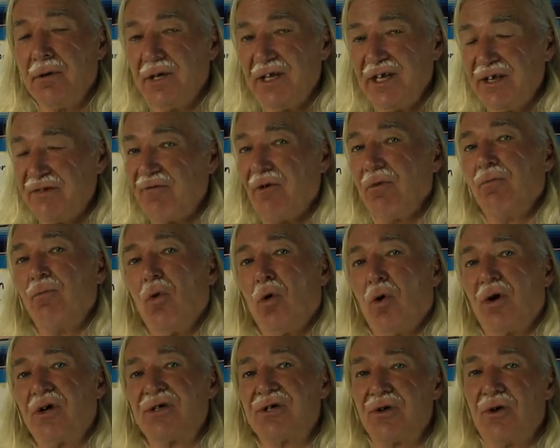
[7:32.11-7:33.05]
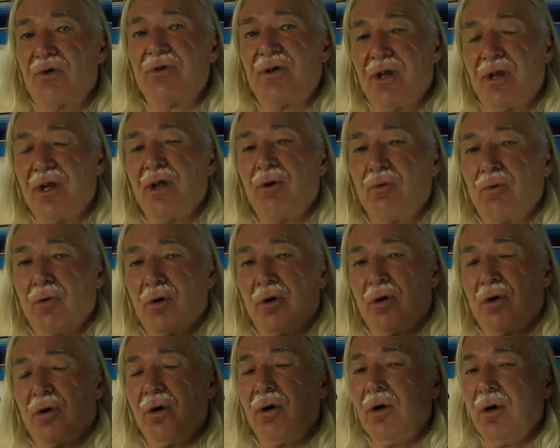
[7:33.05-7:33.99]
even more so than they
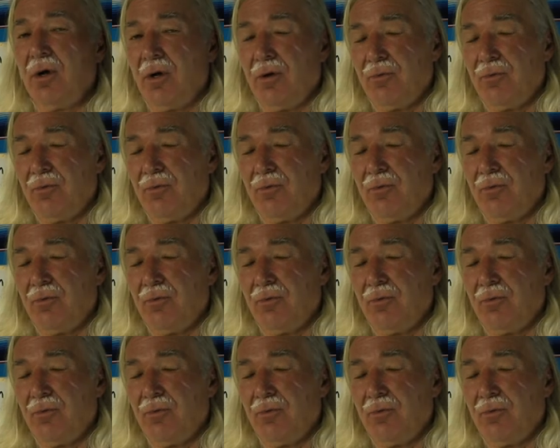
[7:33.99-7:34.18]
were